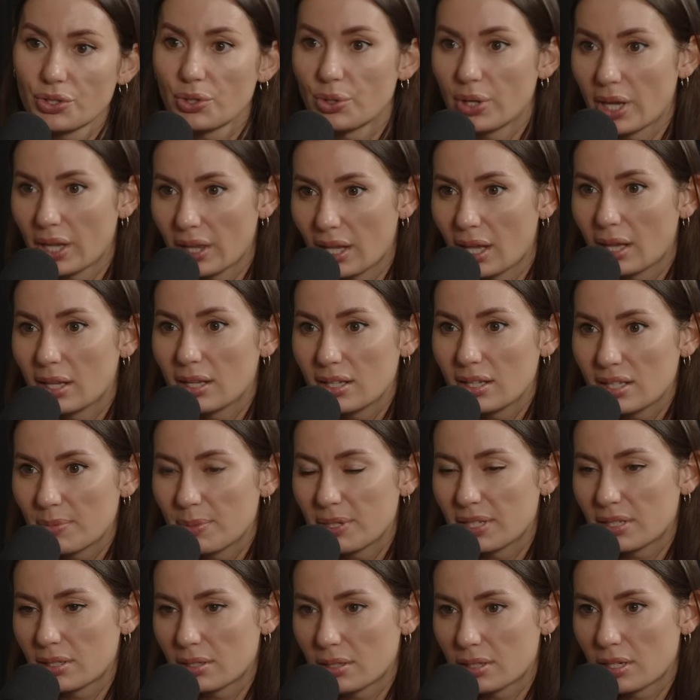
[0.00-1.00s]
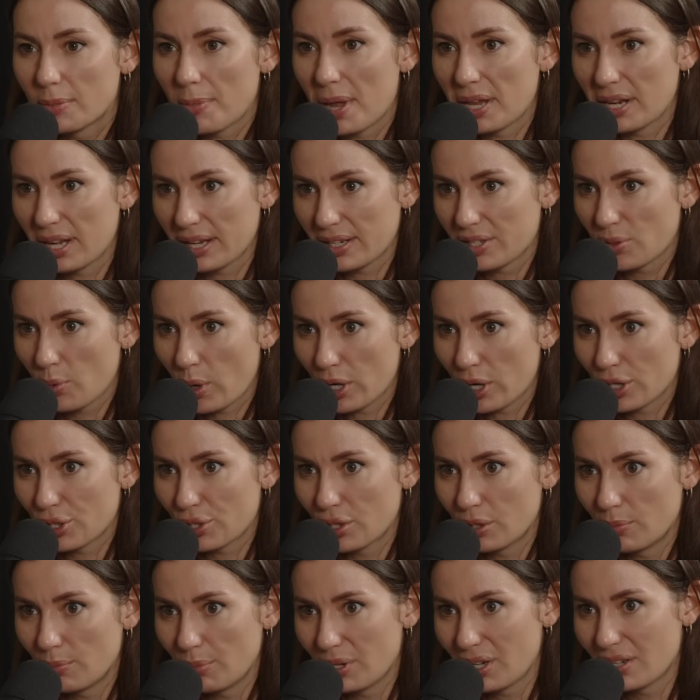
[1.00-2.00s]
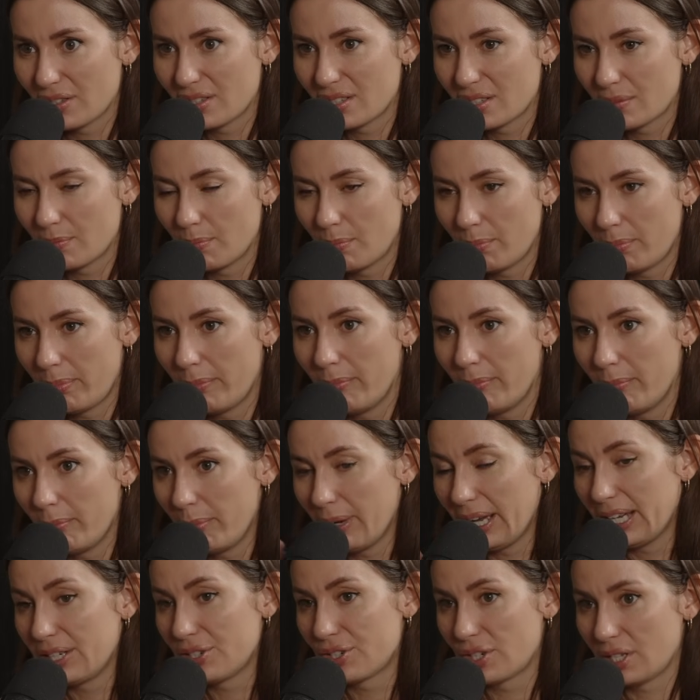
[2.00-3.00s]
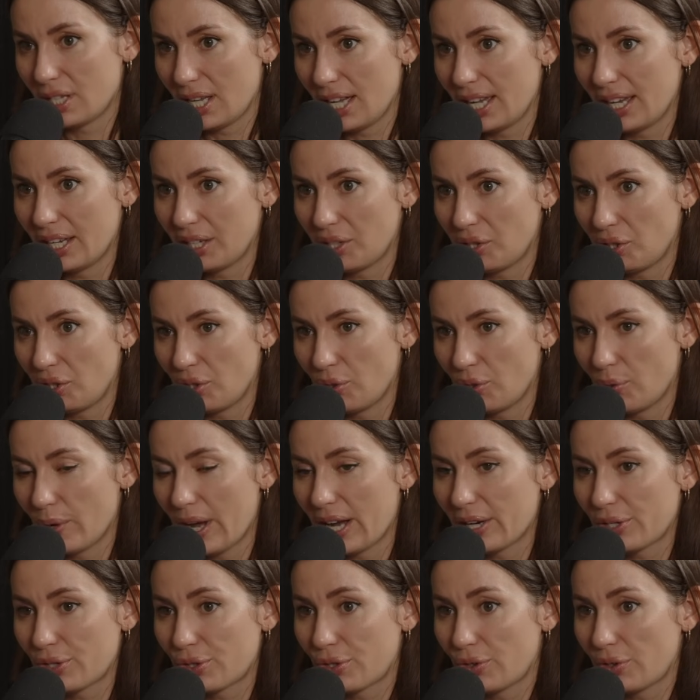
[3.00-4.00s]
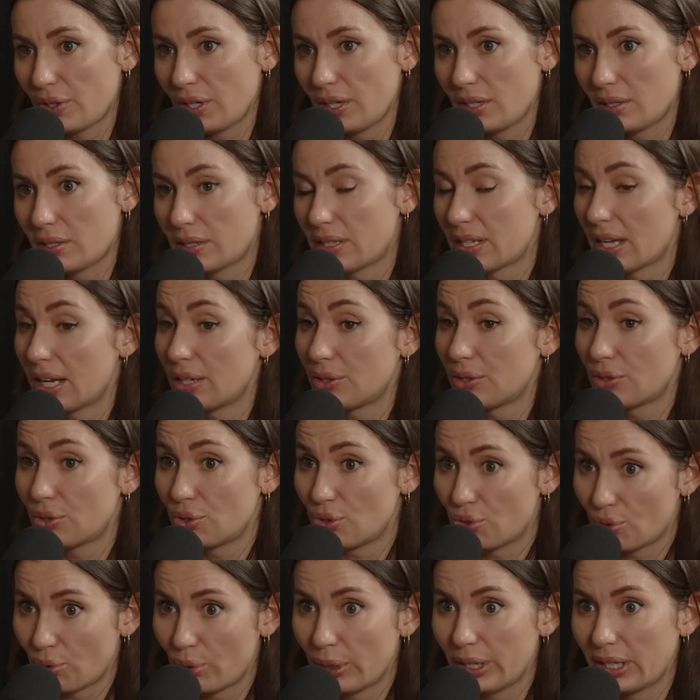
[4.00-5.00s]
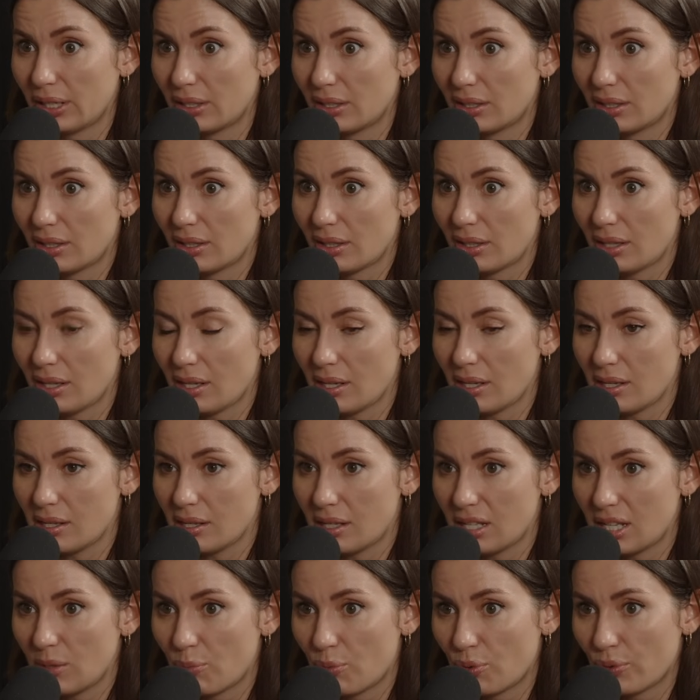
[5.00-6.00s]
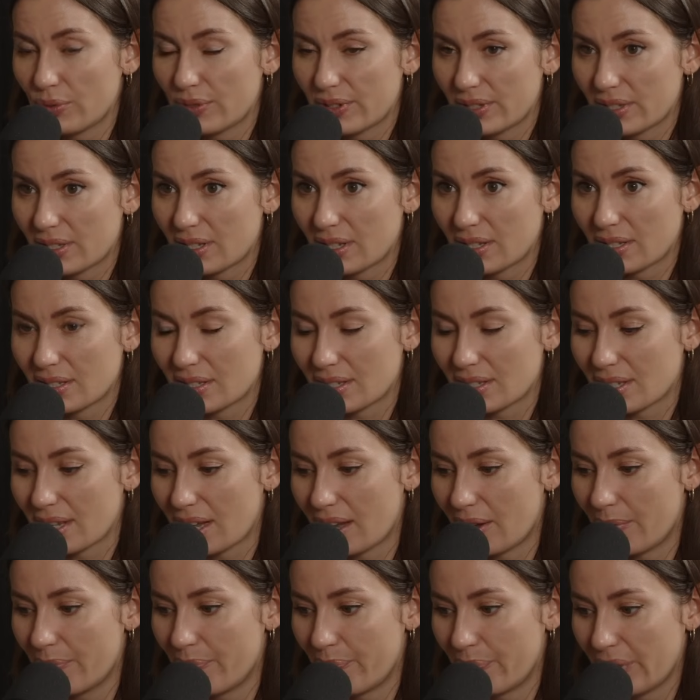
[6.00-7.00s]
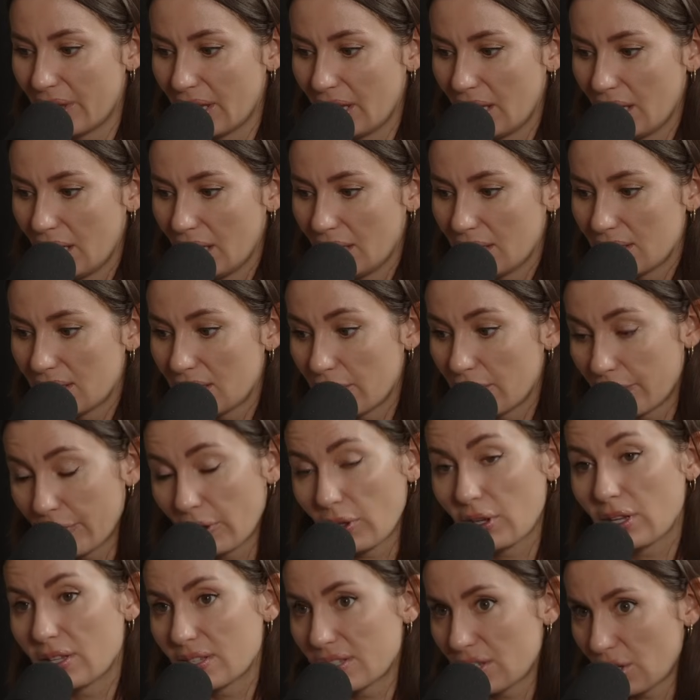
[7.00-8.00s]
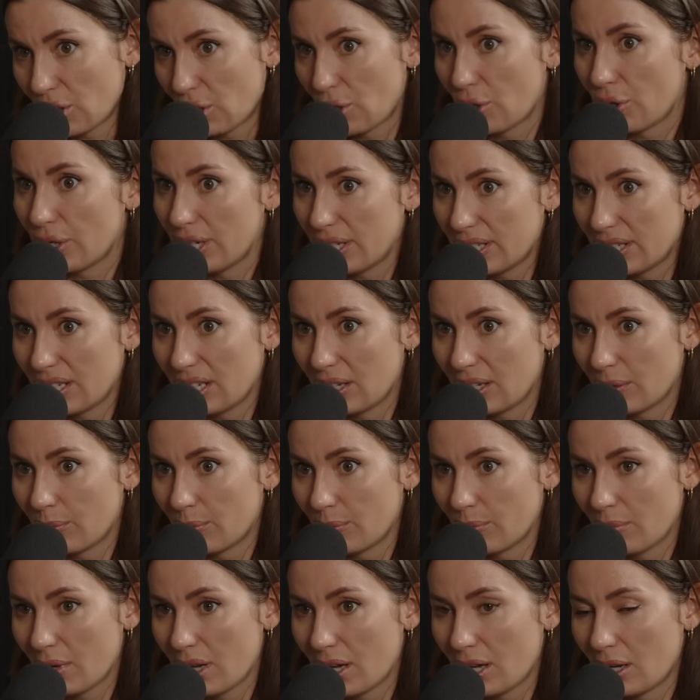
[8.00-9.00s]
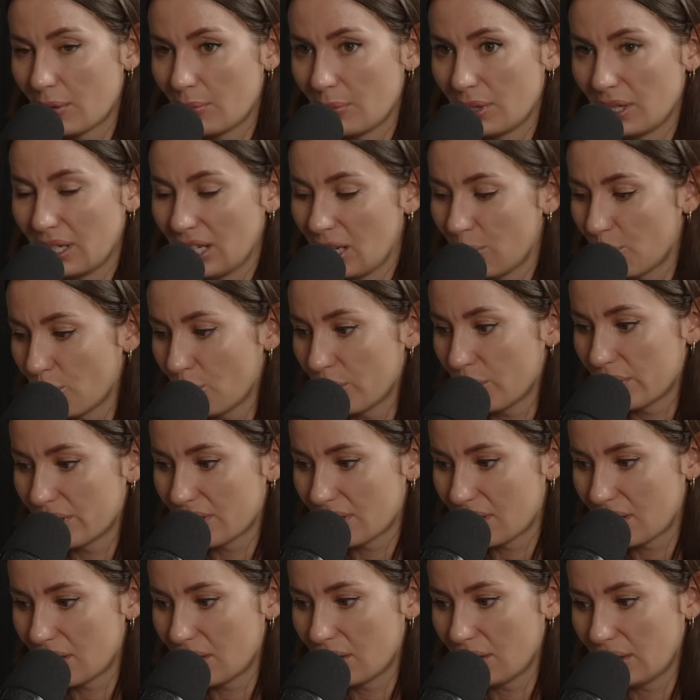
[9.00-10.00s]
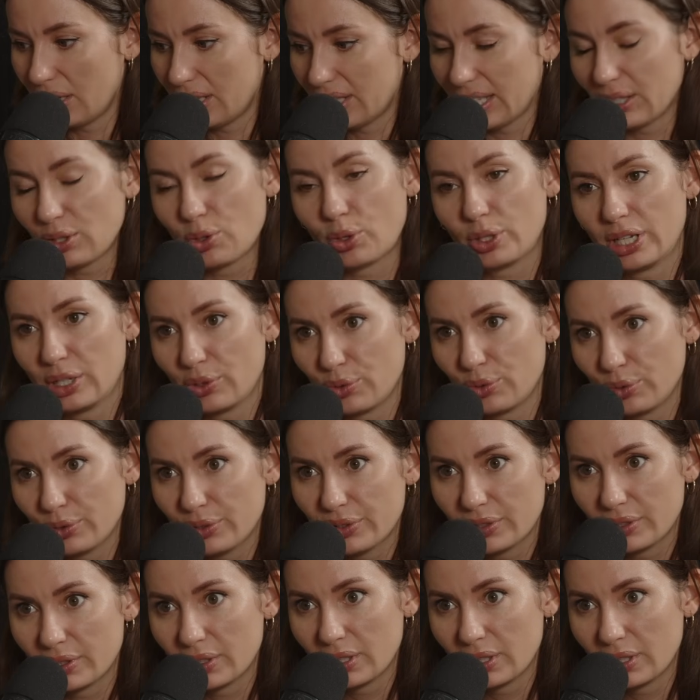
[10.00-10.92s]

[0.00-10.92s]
yeah, that leads me to my next question, because by July you actually decide to join the kibbutz's civilian security team. In Hebrew, it's the Kitat Konenut.